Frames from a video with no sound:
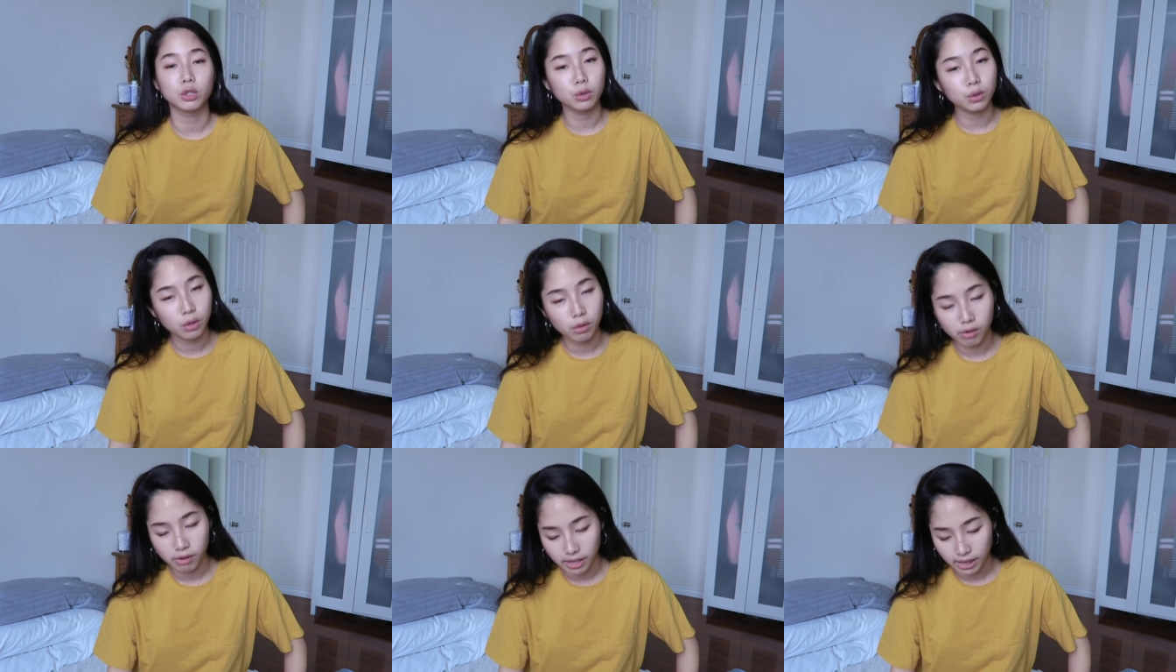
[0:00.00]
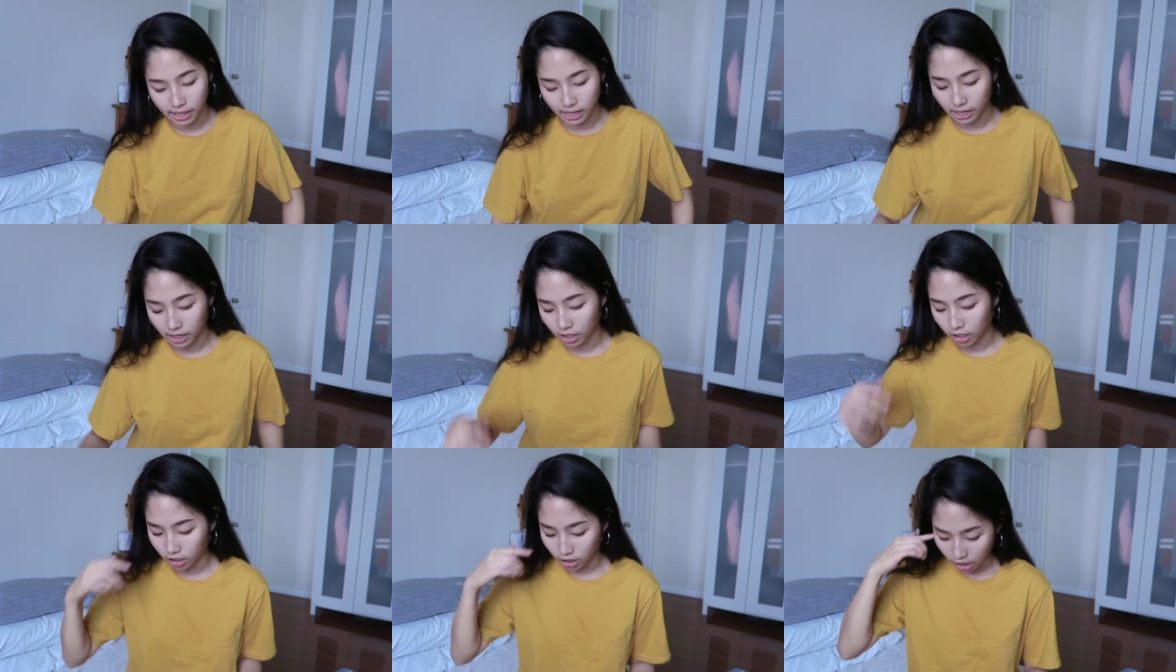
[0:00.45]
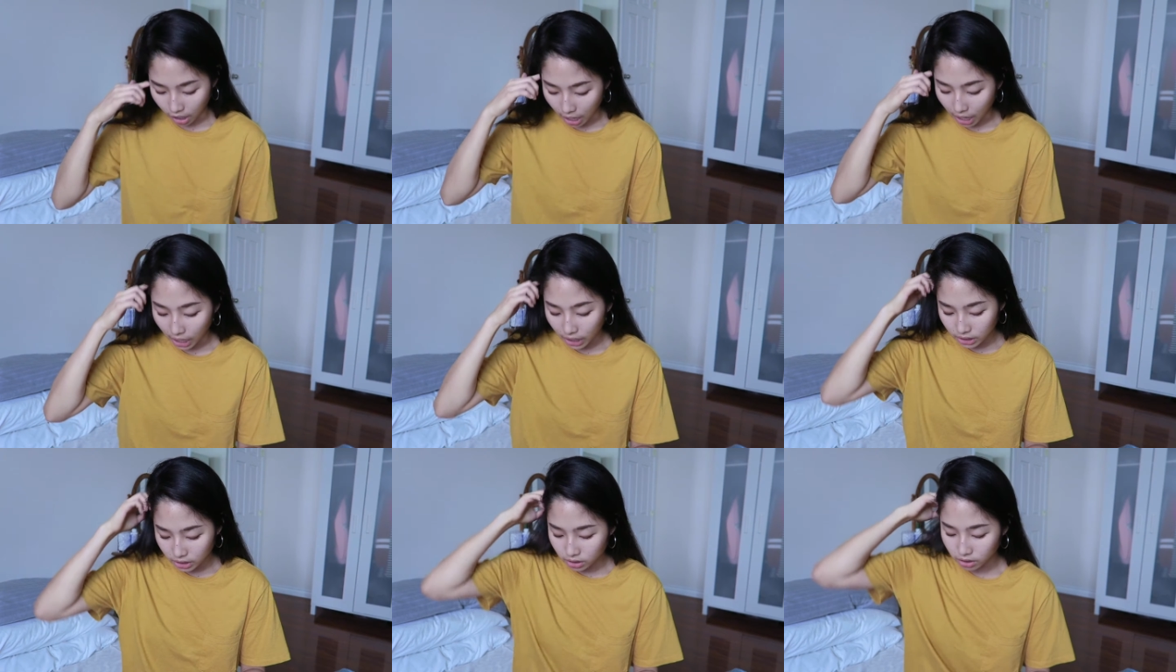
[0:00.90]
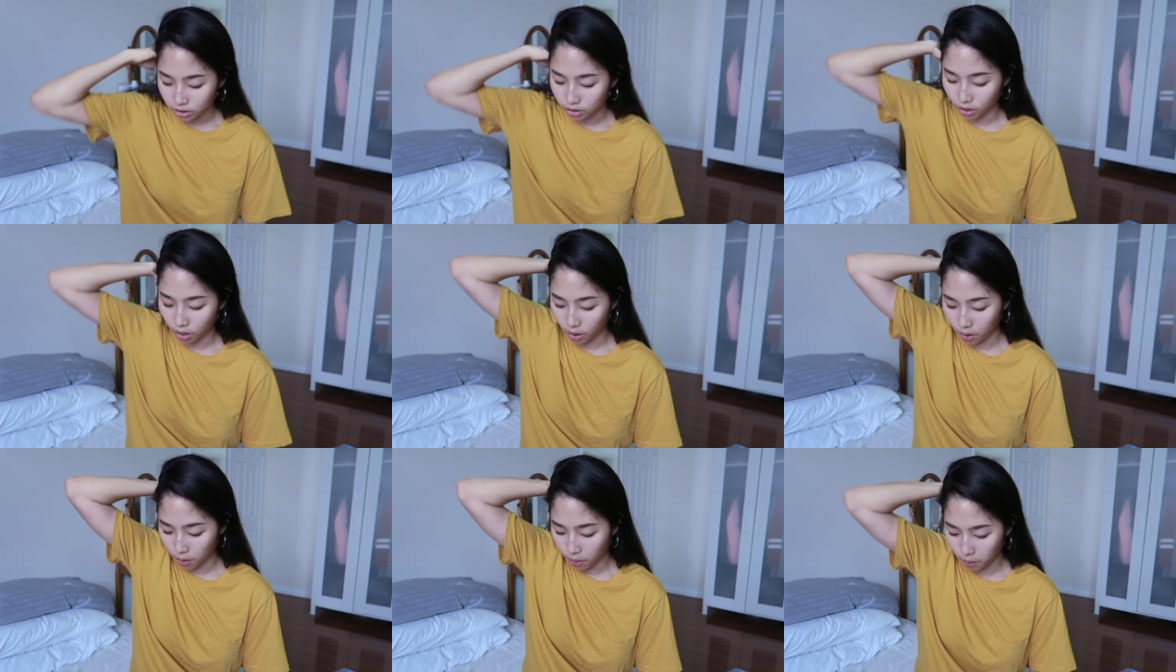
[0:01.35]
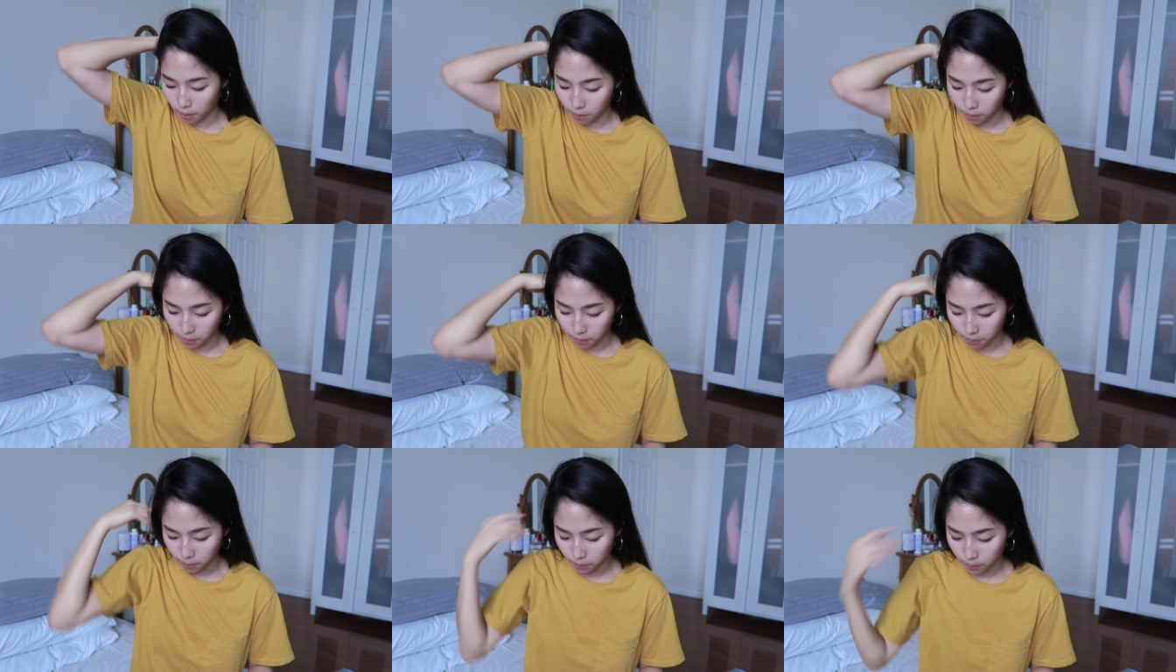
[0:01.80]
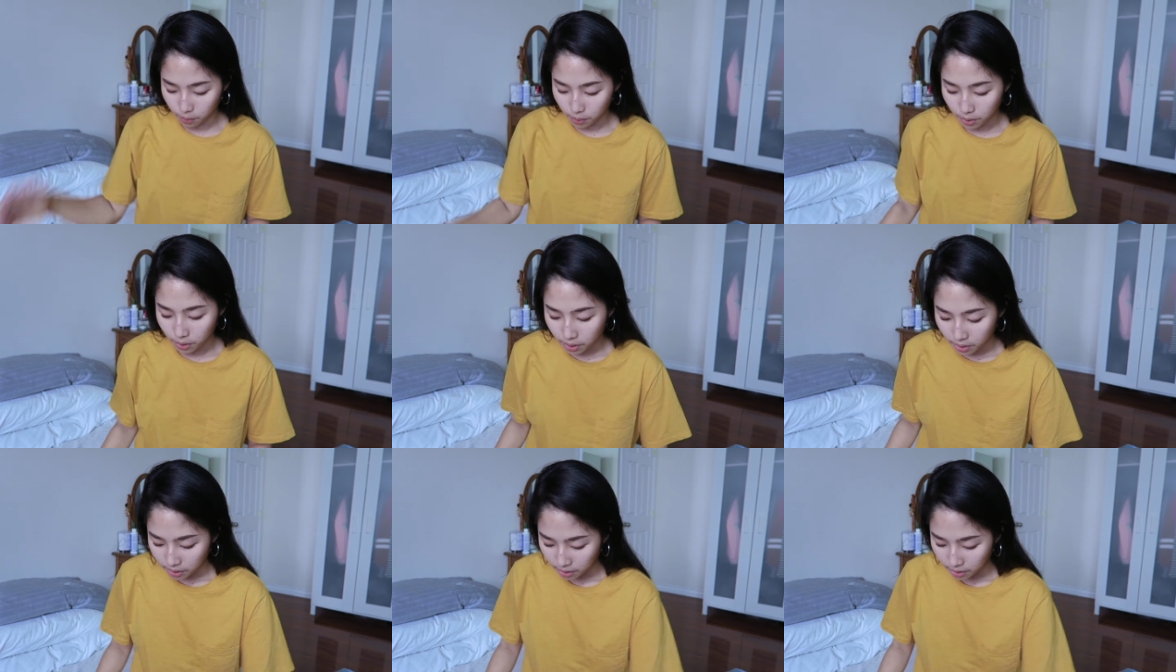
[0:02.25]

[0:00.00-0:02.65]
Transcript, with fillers: jewelry that i got so